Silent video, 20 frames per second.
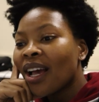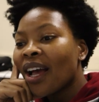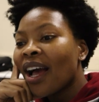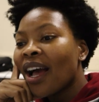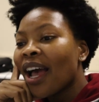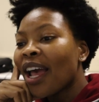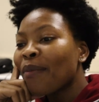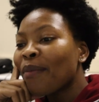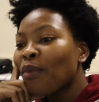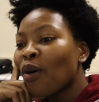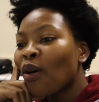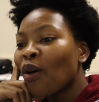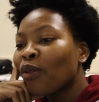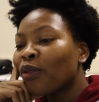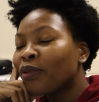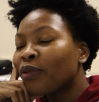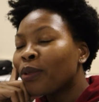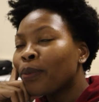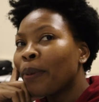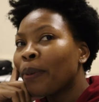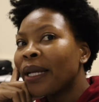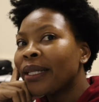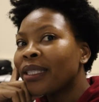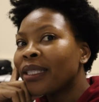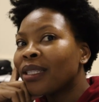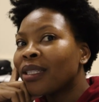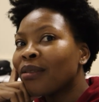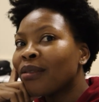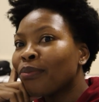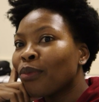Hey, but we've
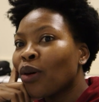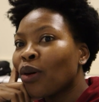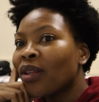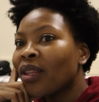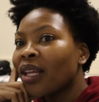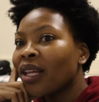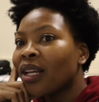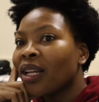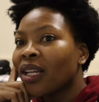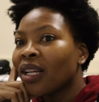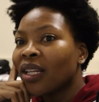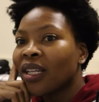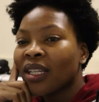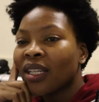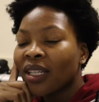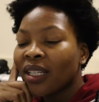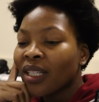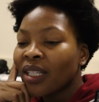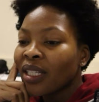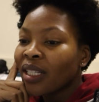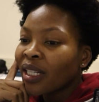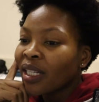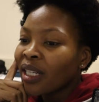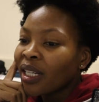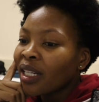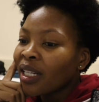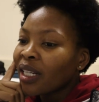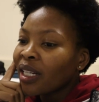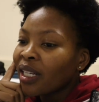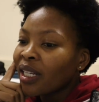spent more than
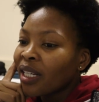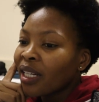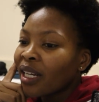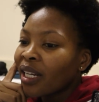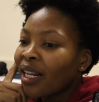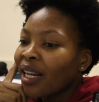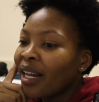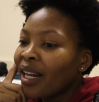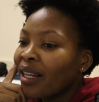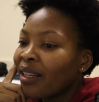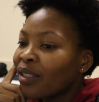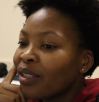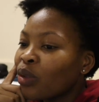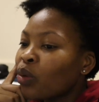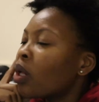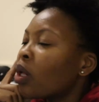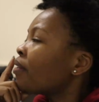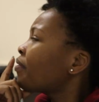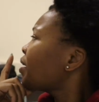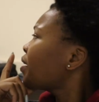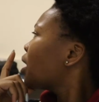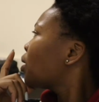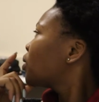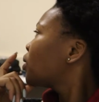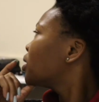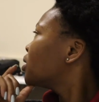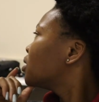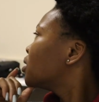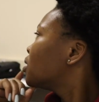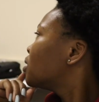12
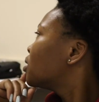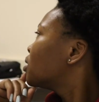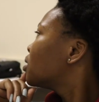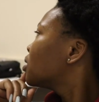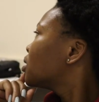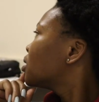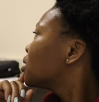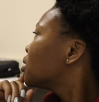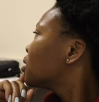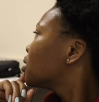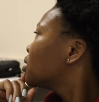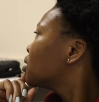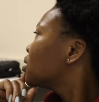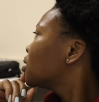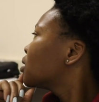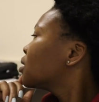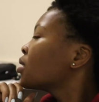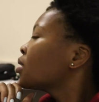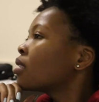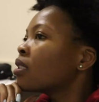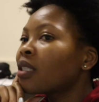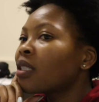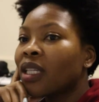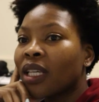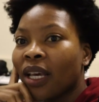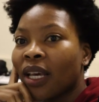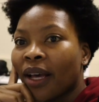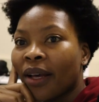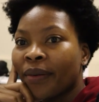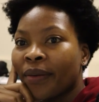hours
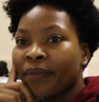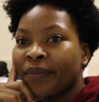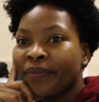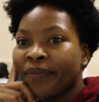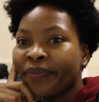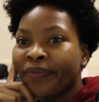here.